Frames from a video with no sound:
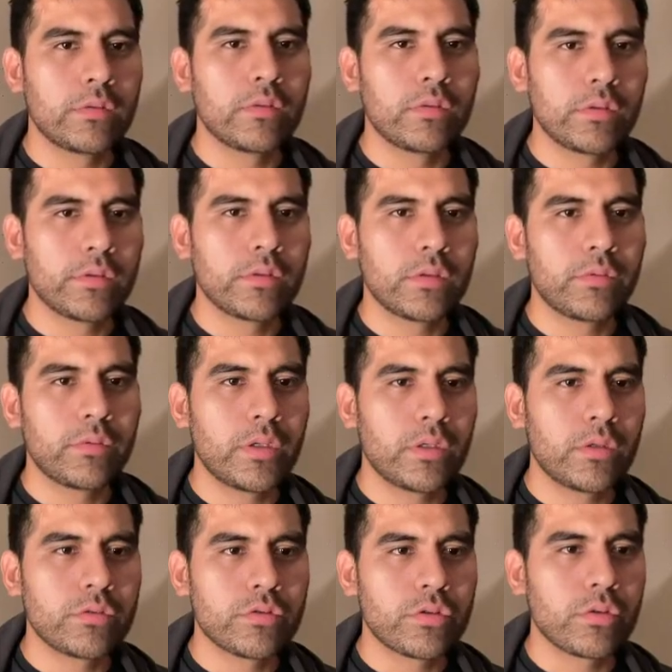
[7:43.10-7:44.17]
it's not reading
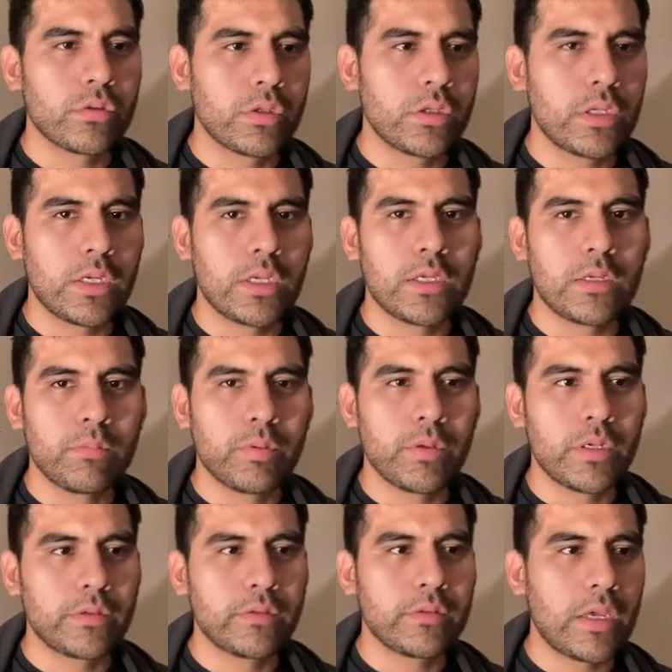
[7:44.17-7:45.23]
control K, but
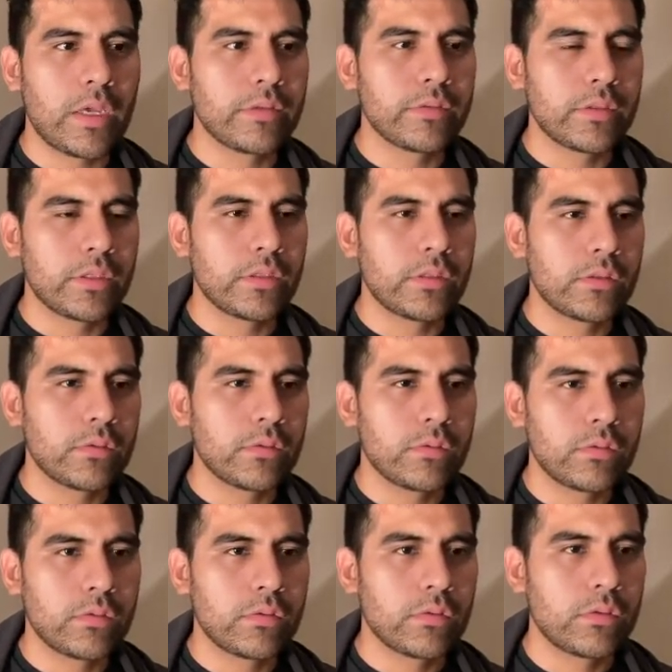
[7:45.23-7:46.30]
it's exiting.
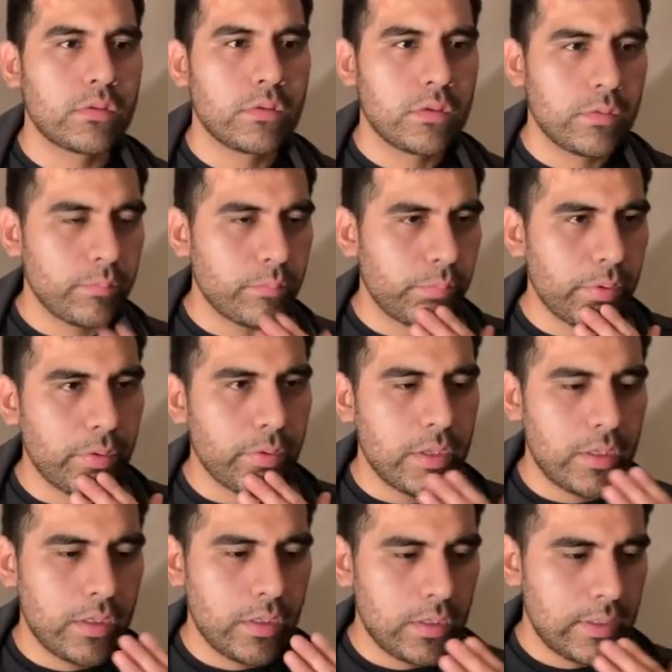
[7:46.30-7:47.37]
But
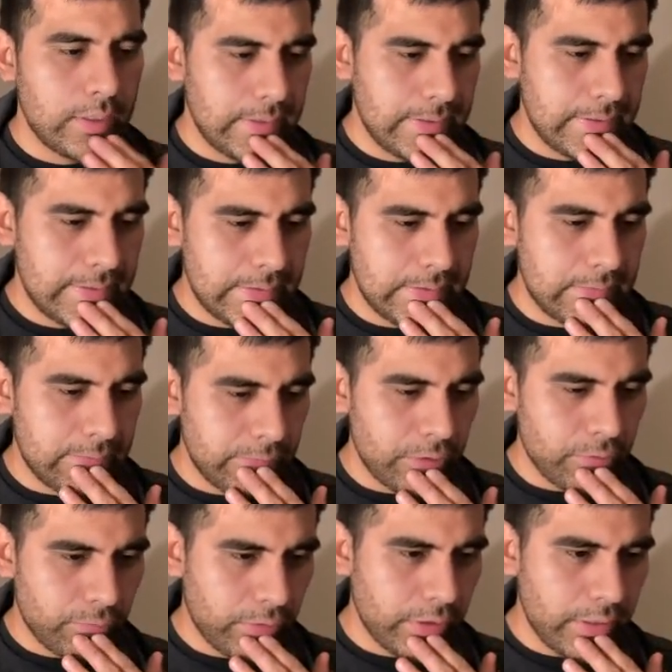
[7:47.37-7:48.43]
we
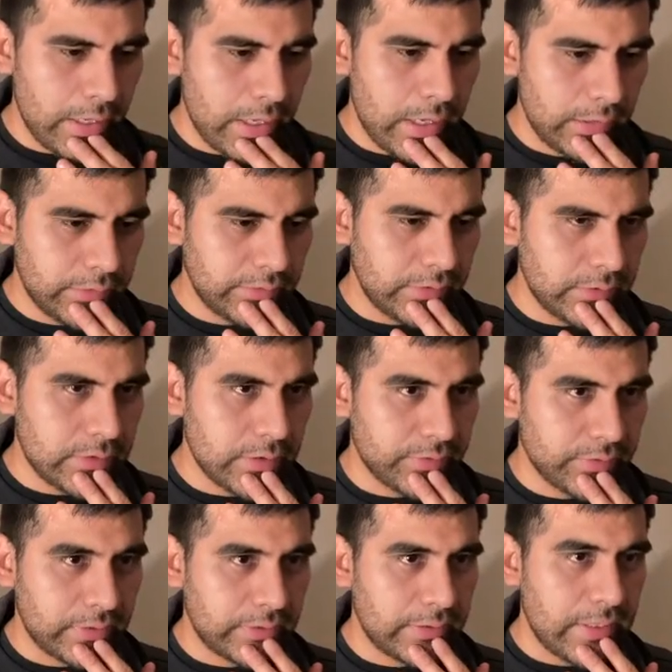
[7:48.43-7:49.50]
don't want to exit just
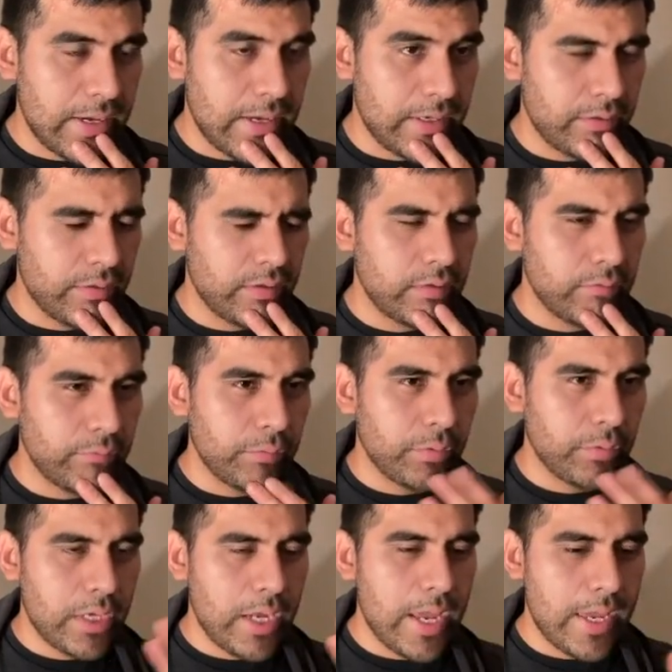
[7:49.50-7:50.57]
like that. We
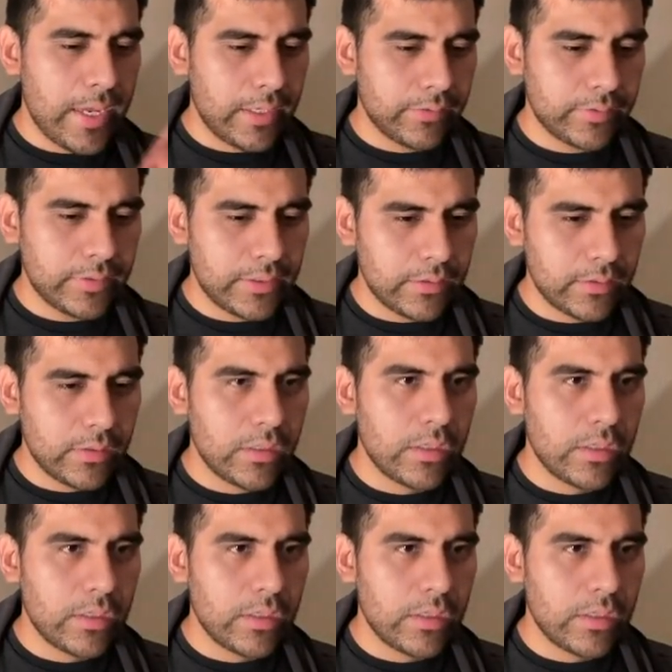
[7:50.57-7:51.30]
want to exit